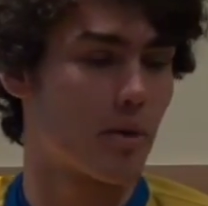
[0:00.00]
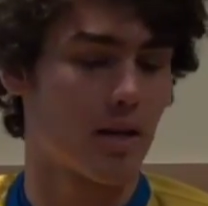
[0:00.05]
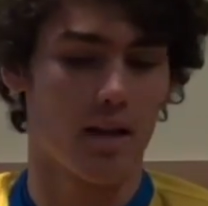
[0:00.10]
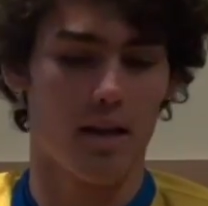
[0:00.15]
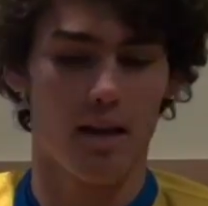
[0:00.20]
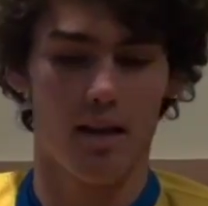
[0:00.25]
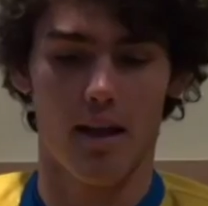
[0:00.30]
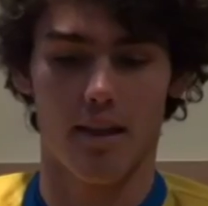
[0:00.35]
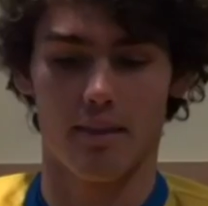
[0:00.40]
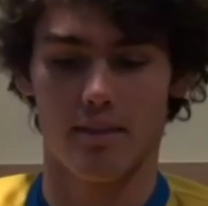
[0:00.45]
But
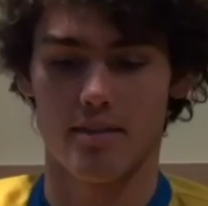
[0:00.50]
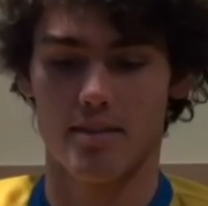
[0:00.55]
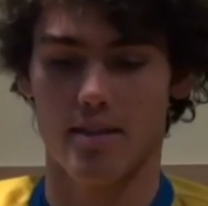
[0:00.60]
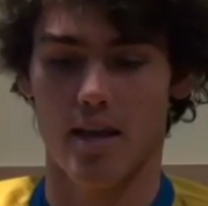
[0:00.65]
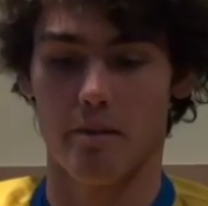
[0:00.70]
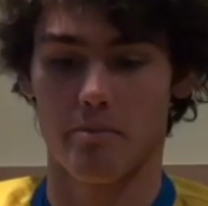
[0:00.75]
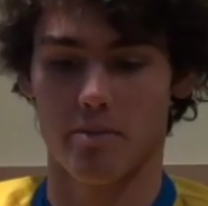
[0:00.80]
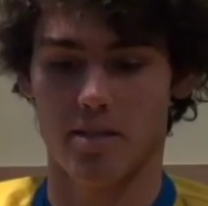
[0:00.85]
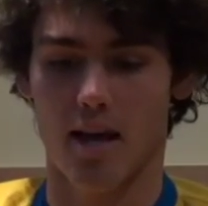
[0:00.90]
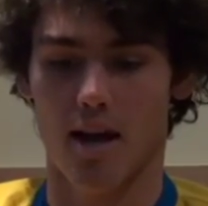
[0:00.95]
uh, at the
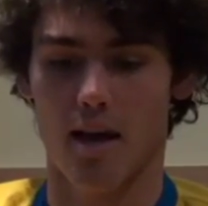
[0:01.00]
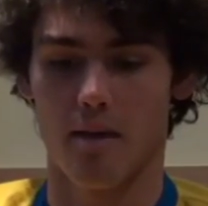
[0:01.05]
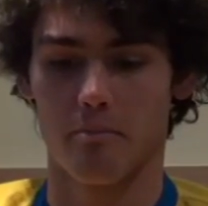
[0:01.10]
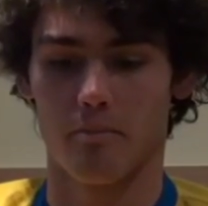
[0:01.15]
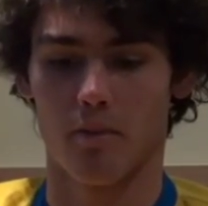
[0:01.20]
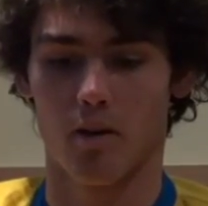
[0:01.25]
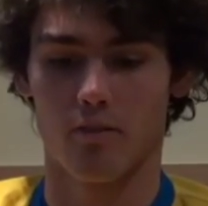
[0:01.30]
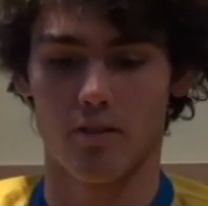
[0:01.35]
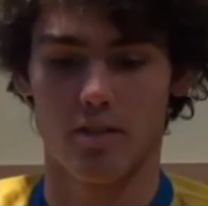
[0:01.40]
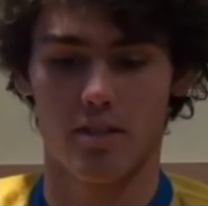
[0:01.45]
same
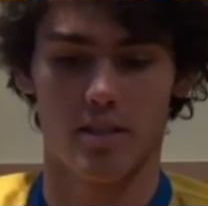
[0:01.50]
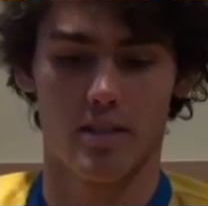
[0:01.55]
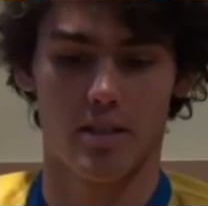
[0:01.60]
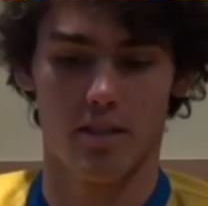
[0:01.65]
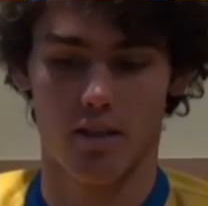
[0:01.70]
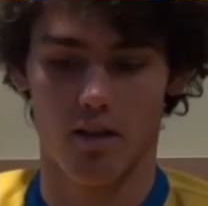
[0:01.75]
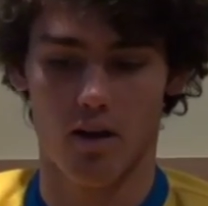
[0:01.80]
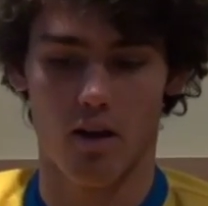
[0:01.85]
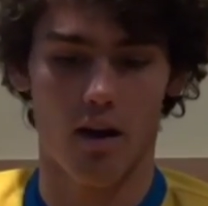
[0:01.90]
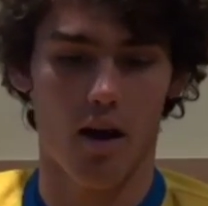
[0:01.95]
time, obviously,
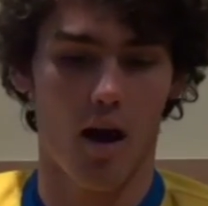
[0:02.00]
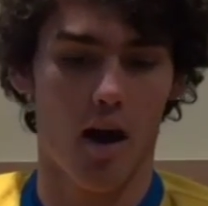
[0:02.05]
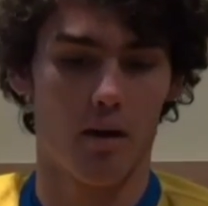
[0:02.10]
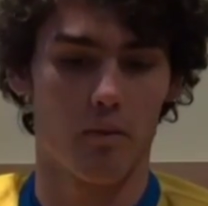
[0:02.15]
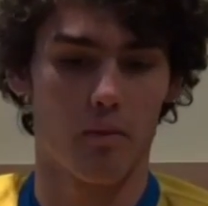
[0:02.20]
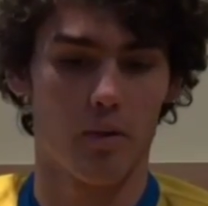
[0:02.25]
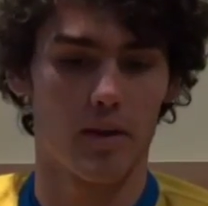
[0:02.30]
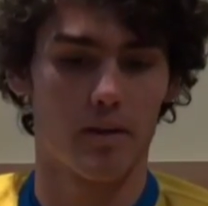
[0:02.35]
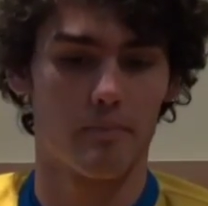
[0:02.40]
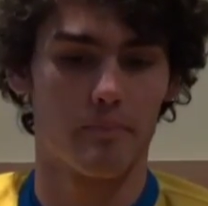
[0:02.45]
you know I
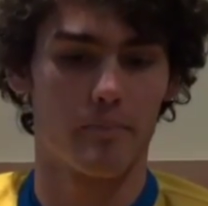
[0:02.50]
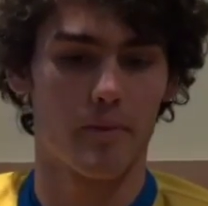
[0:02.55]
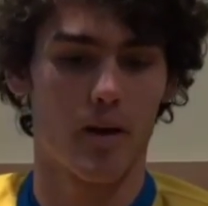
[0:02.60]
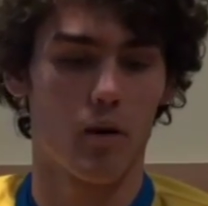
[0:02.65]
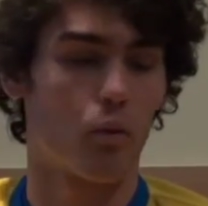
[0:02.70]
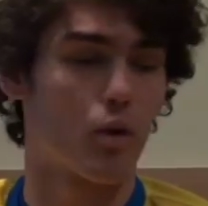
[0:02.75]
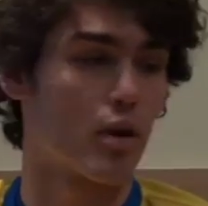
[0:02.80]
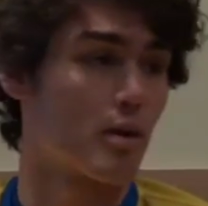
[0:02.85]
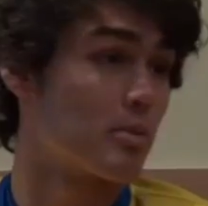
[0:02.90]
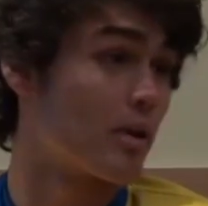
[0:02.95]
I, um,
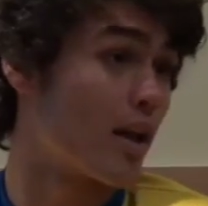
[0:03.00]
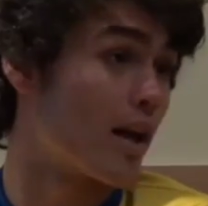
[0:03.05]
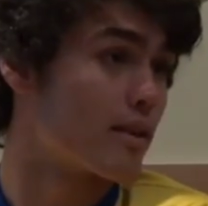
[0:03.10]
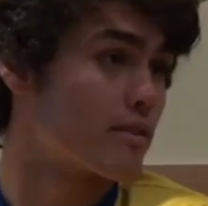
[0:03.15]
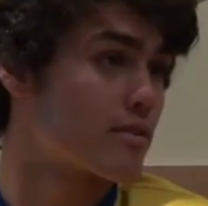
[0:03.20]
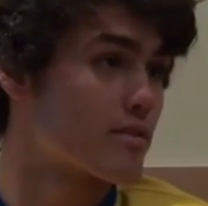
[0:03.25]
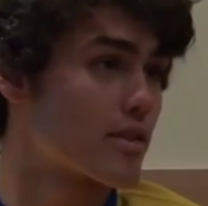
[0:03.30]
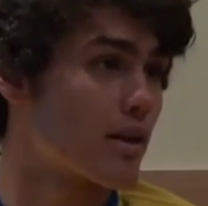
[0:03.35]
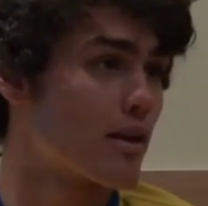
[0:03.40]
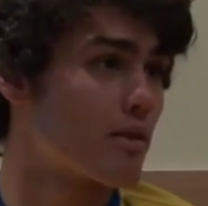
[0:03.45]
I want to play,
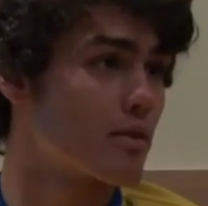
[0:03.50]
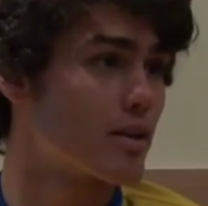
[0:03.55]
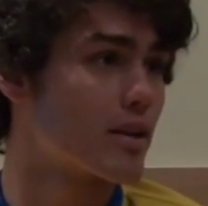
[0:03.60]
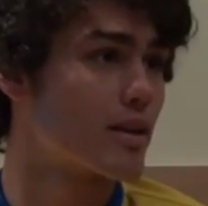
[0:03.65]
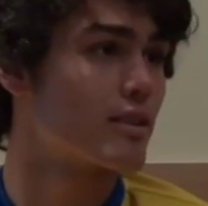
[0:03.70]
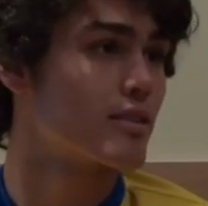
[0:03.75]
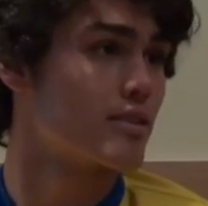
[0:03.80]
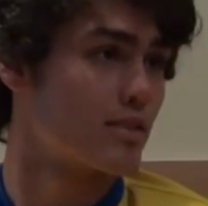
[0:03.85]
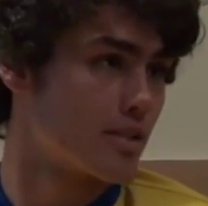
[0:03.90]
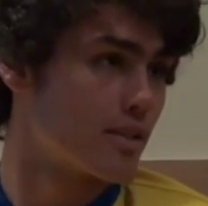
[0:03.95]
so
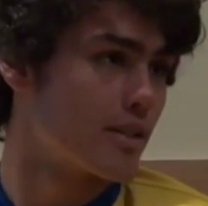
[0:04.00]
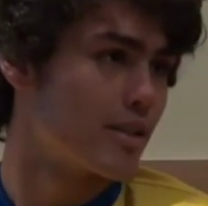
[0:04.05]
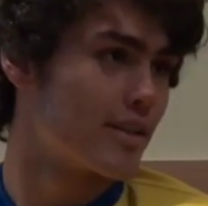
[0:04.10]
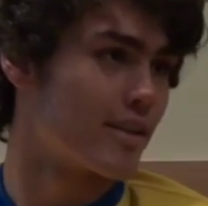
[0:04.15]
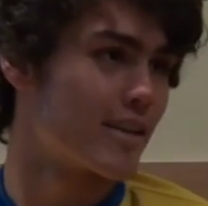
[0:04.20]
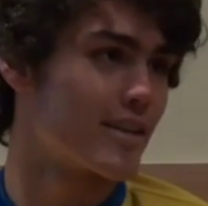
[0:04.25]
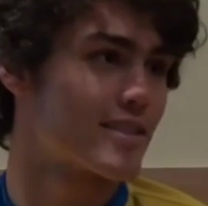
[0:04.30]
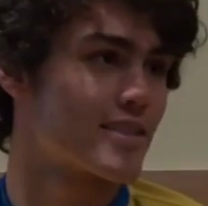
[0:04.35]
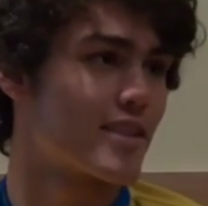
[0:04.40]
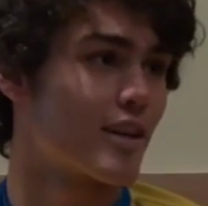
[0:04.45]
uh,
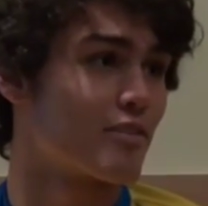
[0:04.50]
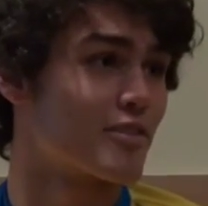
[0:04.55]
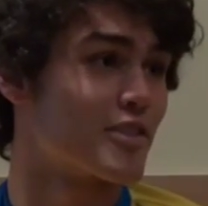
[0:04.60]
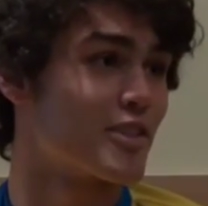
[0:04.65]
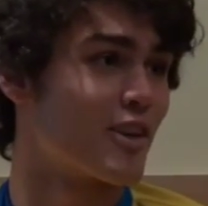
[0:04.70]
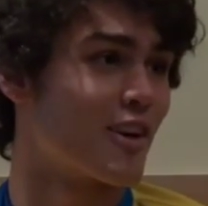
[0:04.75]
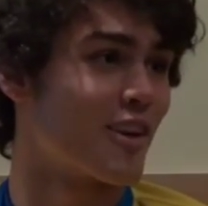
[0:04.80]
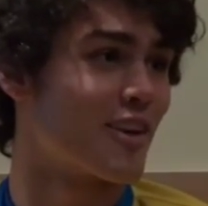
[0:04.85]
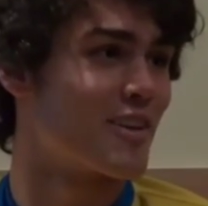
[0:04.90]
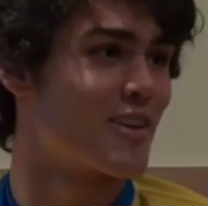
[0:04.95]
it's tough
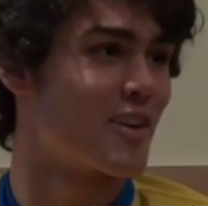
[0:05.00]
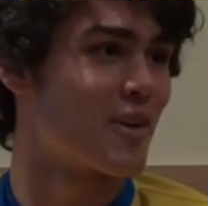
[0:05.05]
to not